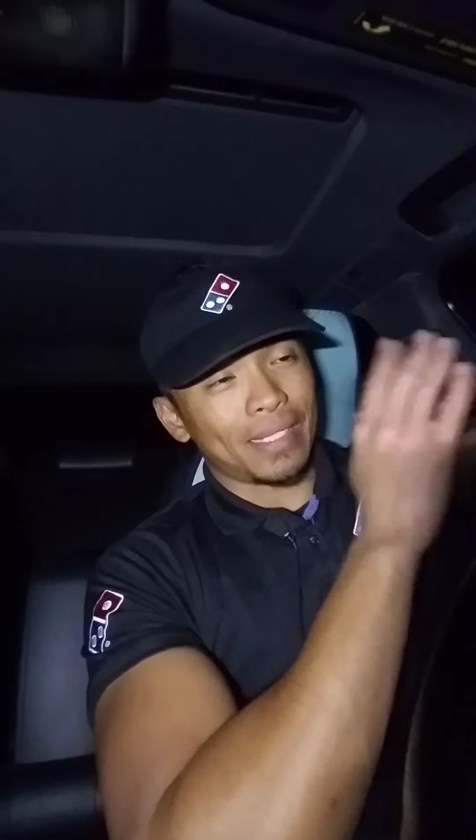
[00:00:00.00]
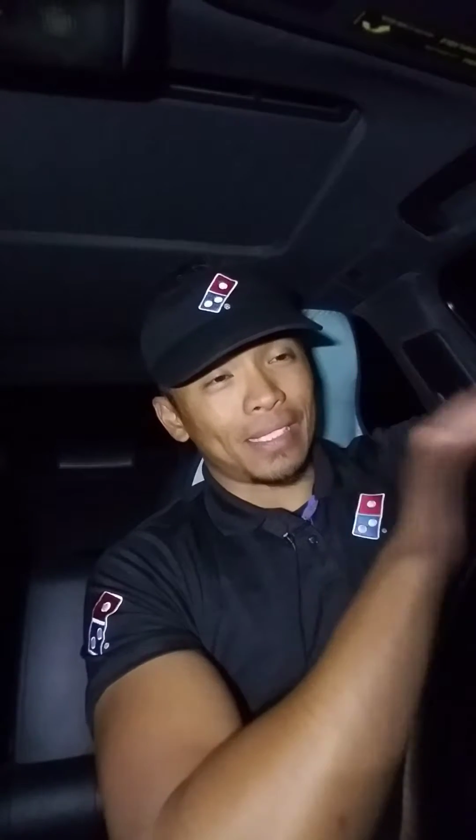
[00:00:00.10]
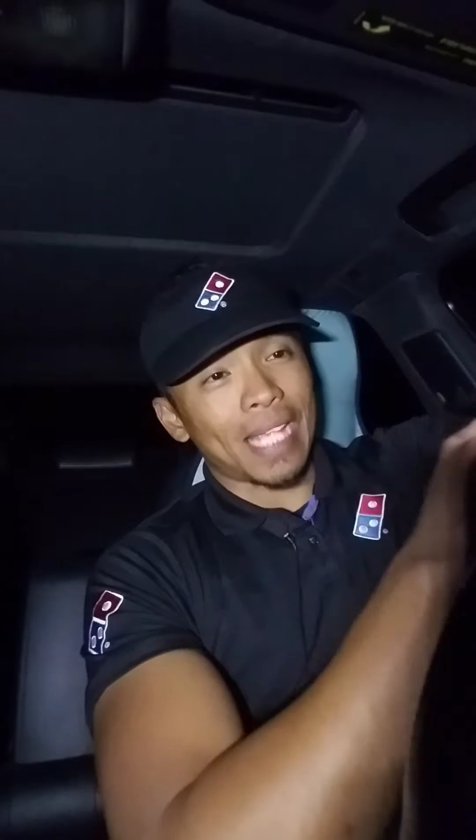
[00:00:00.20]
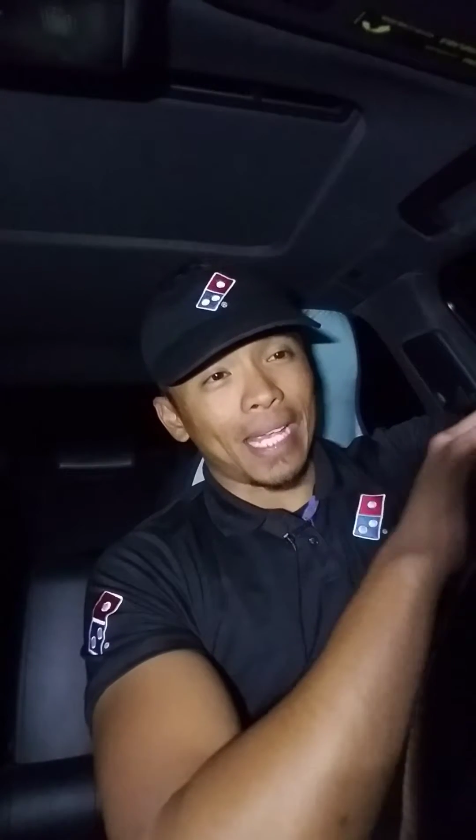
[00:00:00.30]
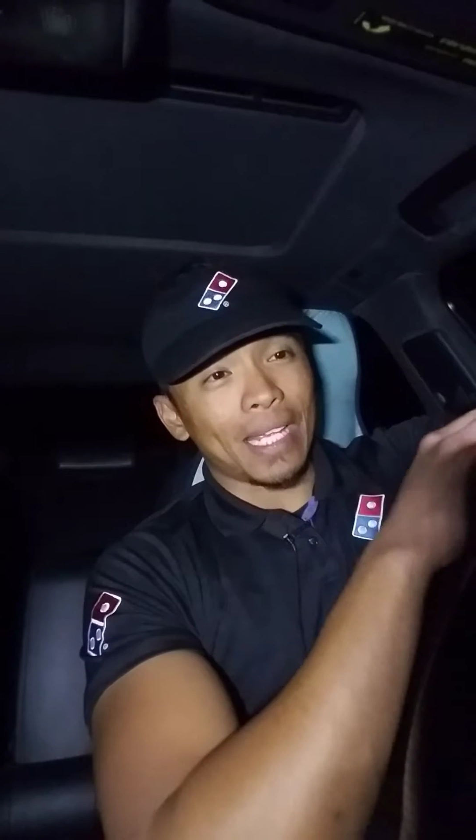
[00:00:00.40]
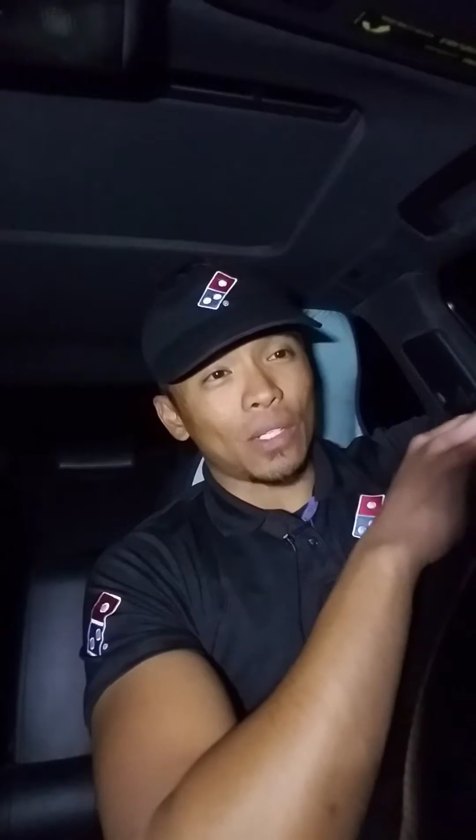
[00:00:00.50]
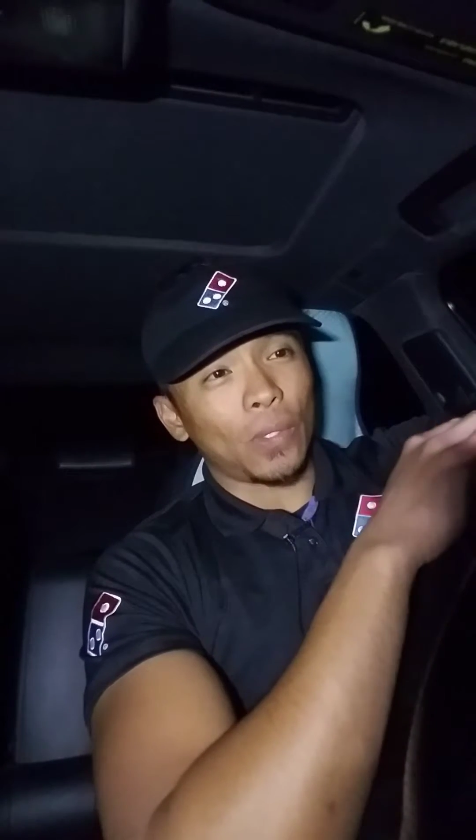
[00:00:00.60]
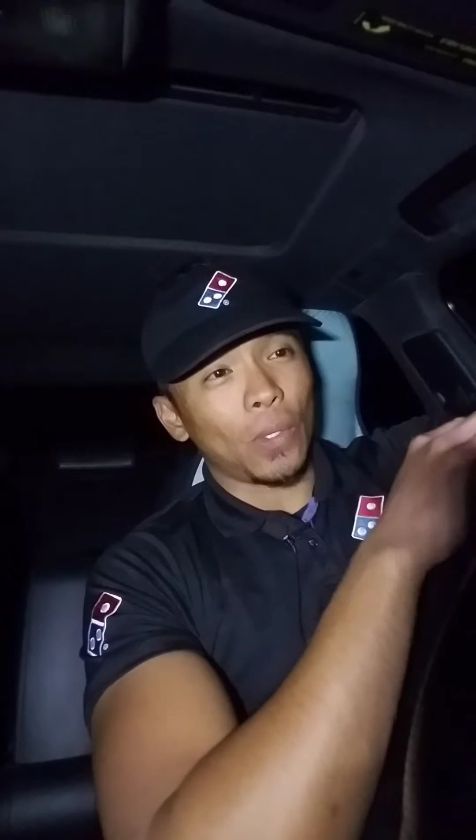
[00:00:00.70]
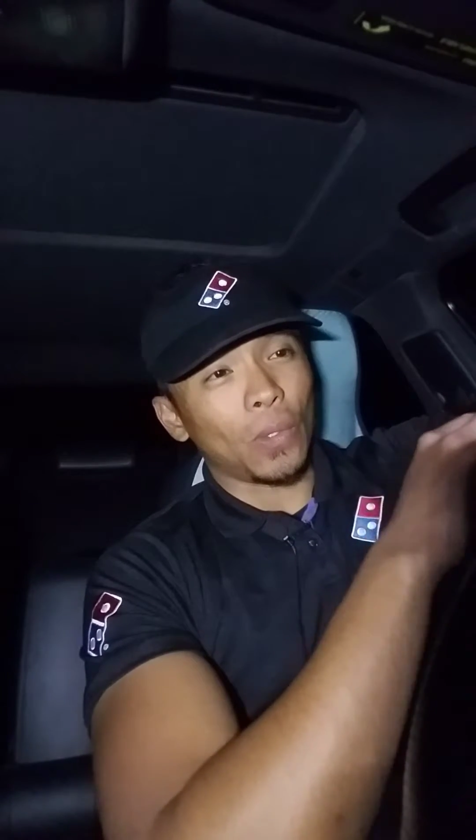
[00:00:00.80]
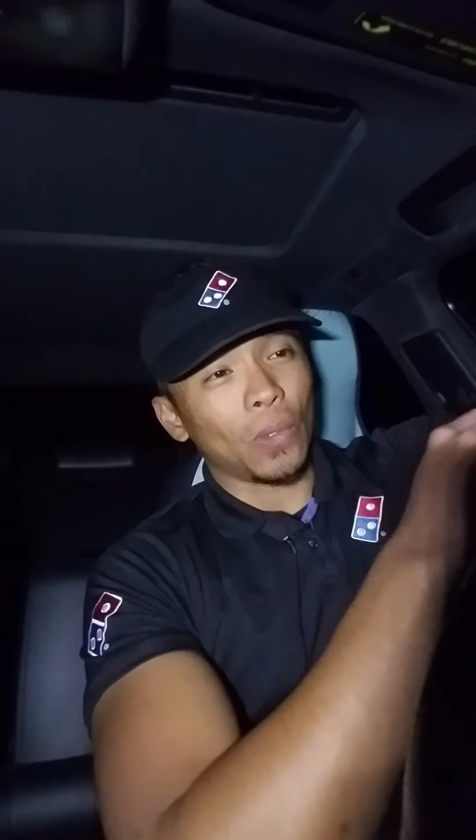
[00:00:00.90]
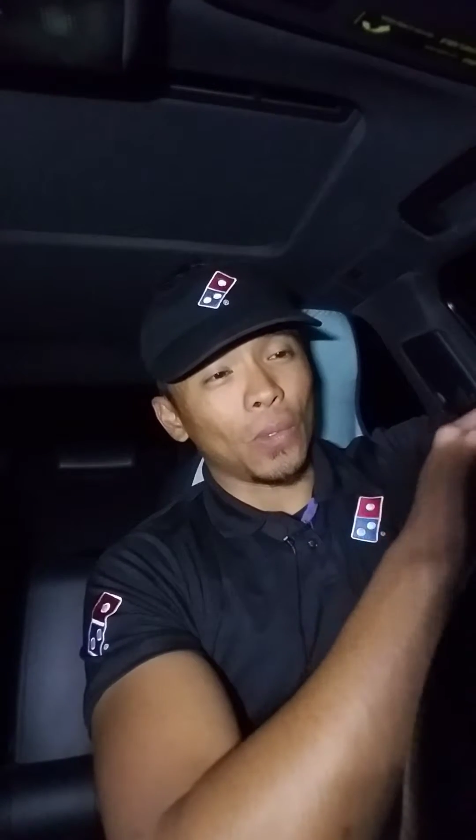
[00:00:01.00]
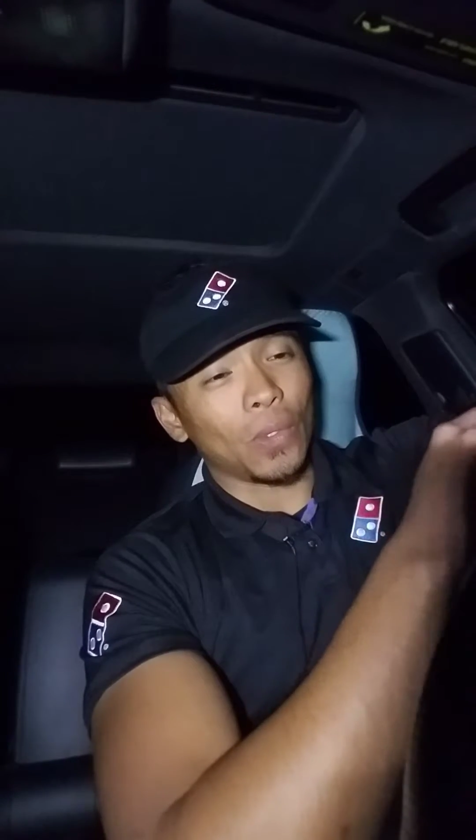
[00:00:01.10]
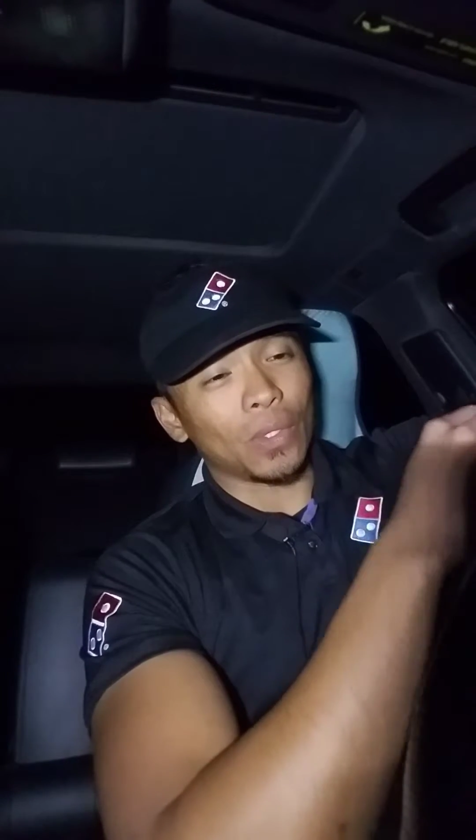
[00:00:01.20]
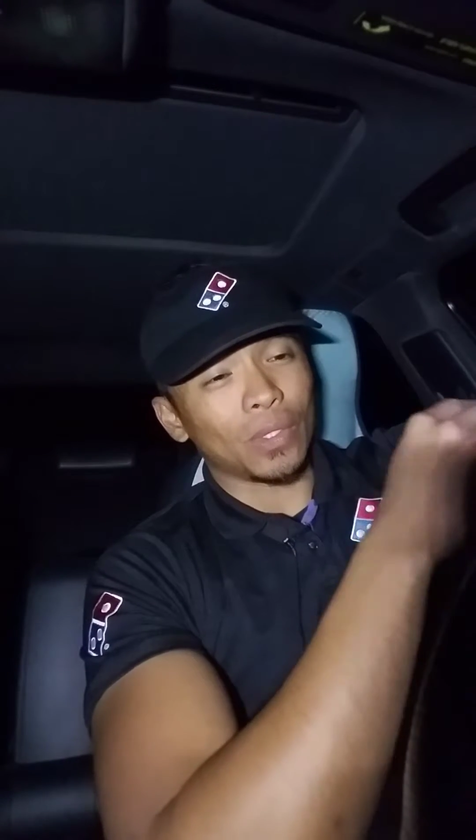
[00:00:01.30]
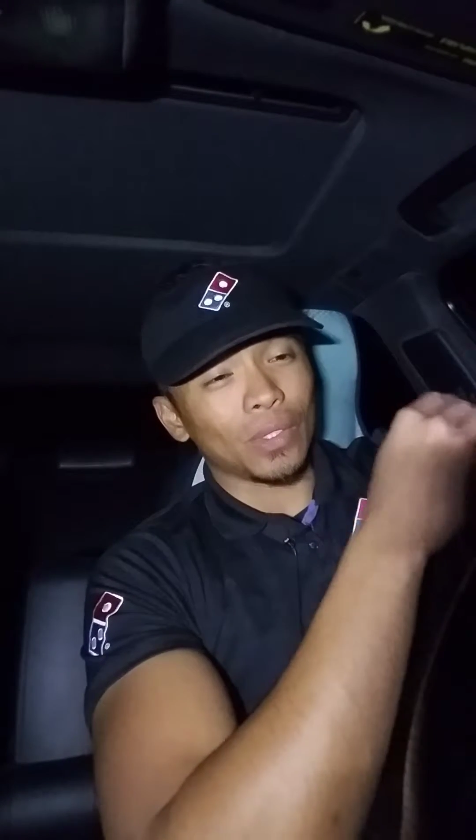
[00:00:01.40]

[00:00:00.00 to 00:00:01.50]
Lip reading: a second to